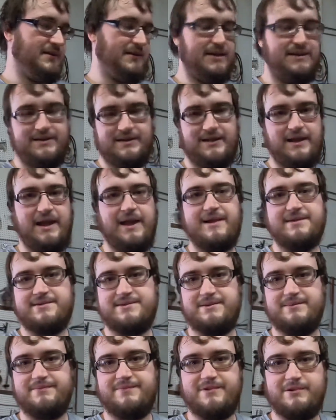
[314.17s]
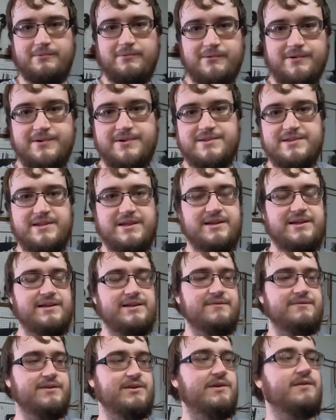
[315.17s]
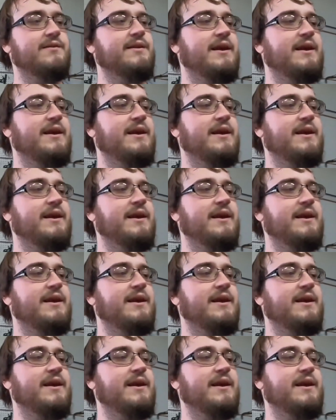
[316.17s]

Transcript: didn't ask them for a warranty. I didn't even know